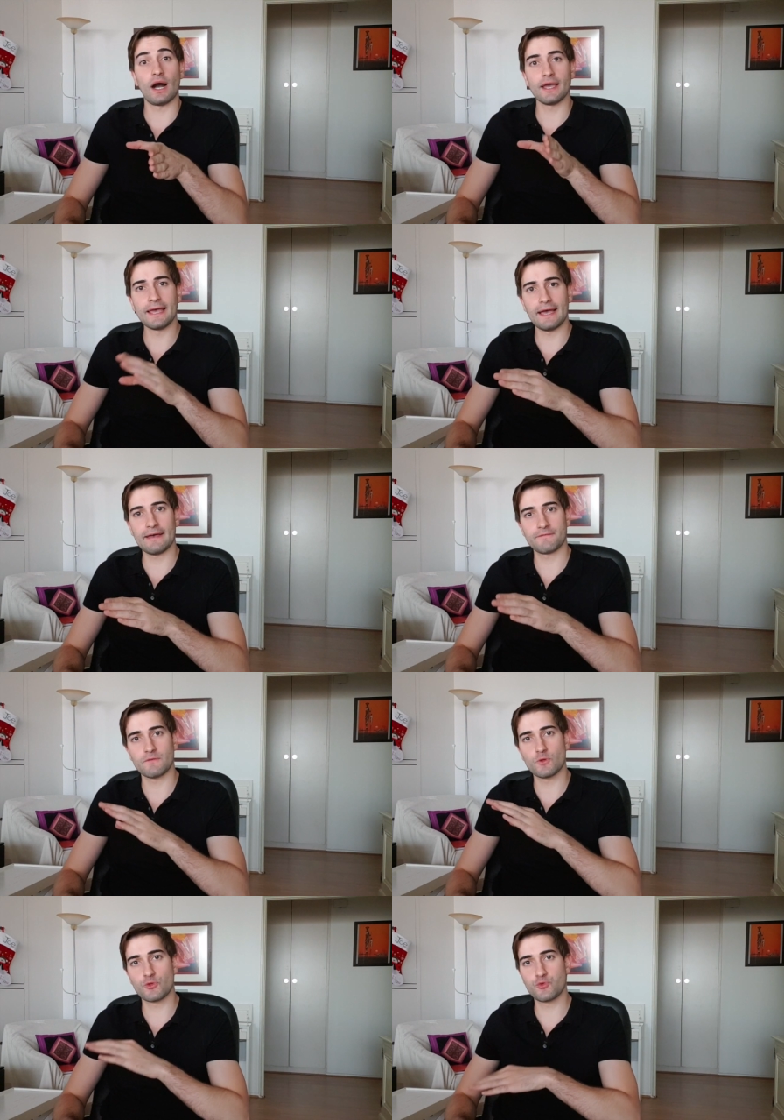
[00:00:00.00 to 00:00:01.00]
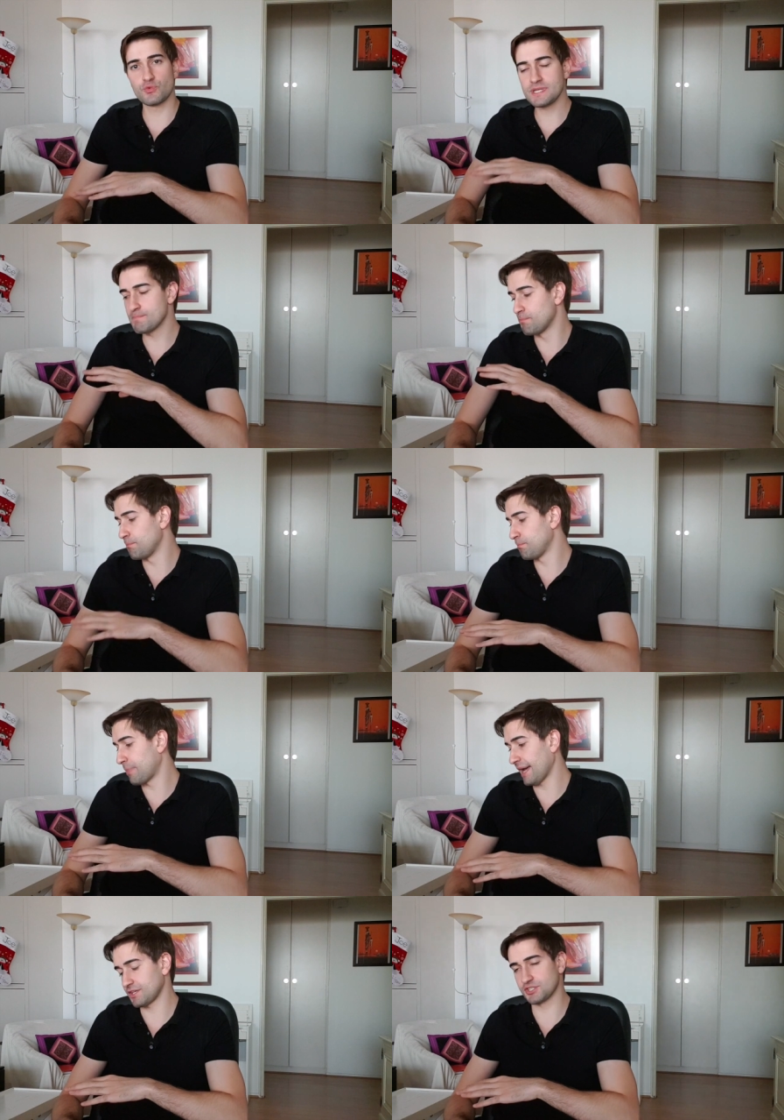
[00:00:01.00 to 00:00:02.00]
I have three
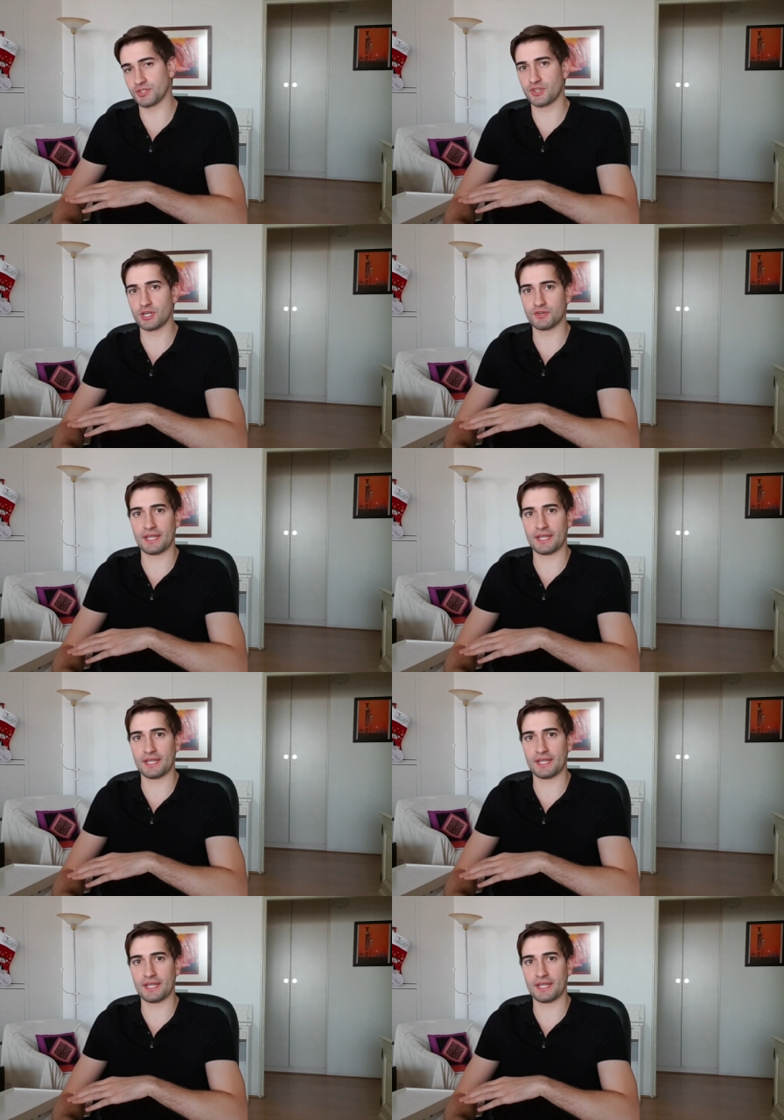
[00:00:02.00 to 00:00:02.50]
packages here